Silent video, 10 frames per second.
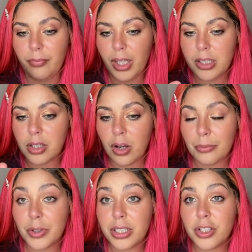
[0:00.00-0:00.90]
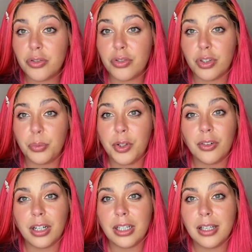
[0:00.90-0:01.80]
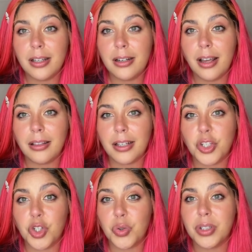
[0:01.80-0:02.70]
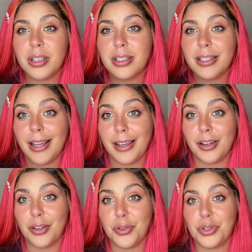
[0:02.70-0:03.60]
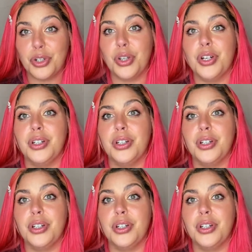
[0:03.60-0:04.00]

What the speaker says: So I'm going to zoom you on in and let you take a closer look.